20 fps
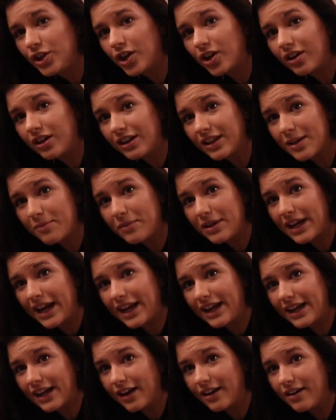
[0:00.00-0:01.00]
you're
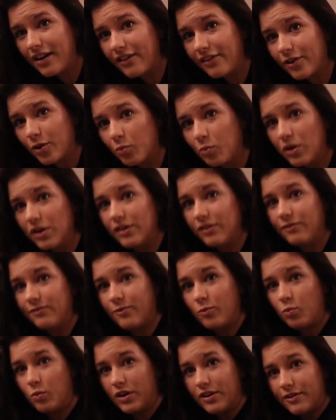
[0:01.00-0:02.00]
eliminating another
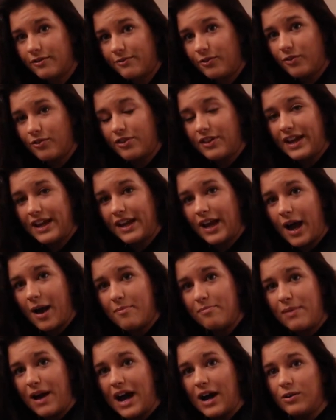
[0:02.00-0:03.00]
wonderful thing
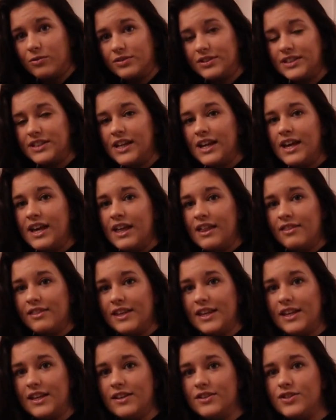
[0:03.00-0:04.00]
about
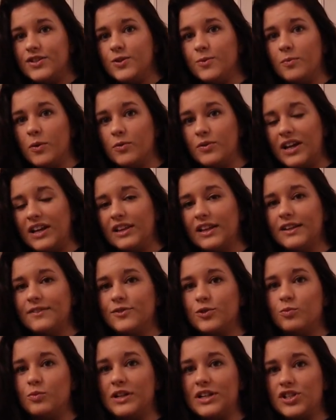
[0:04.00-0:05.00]
the sumo
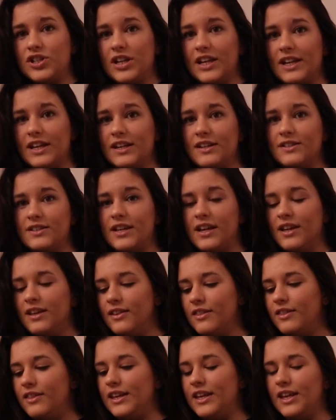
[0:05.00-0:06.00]
deadlift, which is
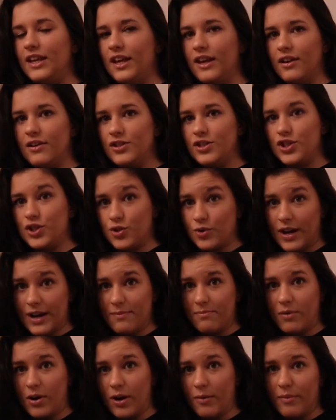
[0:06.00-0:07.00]
the
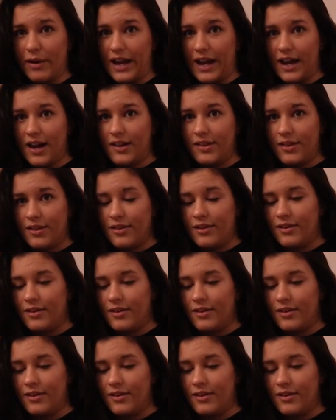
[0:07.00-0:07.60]
straight bar path.